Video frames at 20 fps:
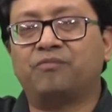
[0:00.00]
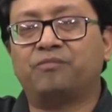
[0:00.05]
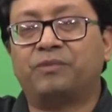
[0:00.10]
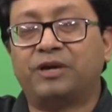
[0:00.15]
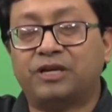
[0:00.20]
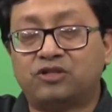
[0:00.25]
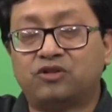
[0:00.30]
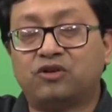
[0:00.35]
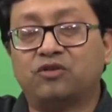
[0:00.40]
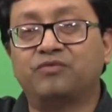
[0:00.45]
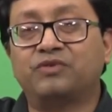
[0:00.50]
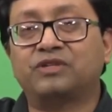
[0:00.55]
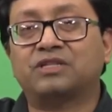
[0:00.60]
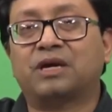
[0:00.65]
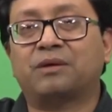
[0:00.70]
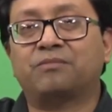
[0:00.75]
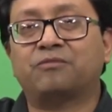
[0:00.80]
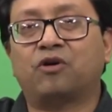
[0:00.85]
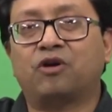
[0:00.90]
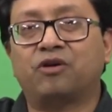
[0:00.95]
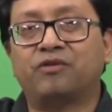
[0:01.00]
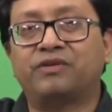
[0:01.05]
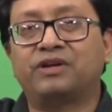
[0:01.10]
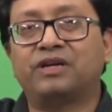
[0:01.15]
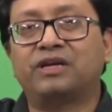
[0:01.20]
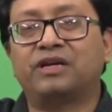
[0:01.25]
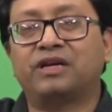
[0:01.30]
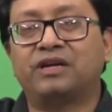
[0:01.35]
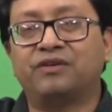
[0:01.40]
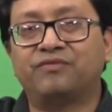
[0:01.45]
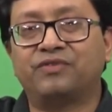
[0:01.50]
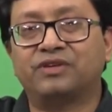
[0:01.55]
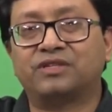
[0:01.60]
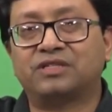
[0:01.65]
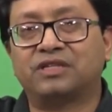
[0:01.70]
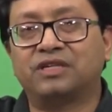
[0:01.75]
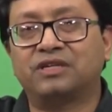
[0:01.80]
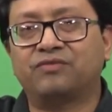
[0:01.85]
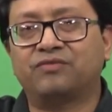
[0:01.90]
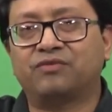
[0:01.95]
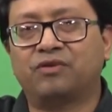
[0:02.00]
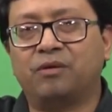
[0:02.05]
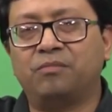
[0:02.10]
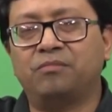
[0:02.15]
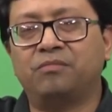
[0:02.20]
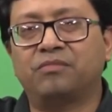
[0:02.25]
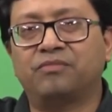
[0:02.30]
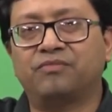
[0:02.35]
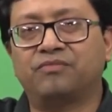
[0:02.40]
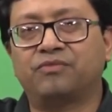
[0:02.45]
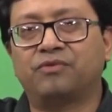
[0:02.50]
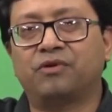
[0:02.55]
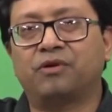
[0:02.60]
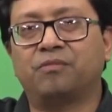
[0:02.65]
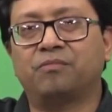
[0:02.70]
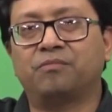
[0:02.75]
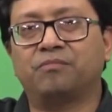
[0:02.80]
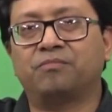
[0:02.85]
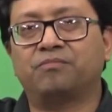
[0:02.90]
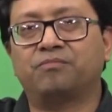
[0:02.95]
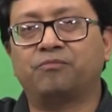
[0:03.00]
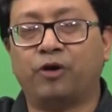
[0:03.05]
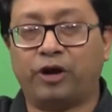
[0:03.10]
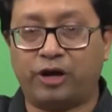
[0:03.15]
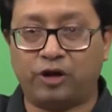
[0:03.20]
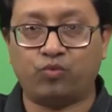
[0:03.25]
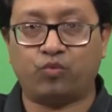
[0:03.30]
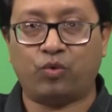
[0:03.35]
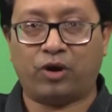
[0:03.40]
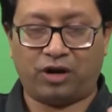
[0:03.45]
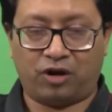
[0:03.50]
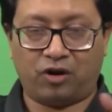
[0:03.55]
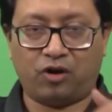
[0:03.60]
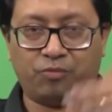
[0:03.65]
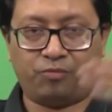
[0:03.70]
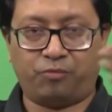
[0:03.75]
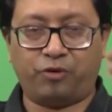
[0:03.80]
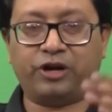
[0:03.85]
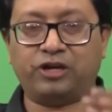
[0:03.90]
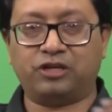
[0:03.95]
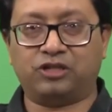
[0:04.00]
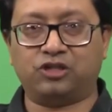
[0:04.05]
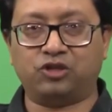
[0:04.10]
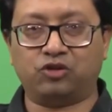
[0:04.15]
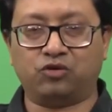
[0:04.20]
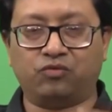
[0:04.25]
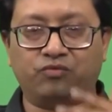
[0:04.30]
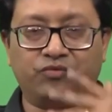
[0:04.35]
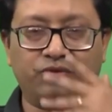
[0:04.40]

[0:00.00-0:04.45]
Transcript: based on which I am already investing from from zero point one or zero point zero,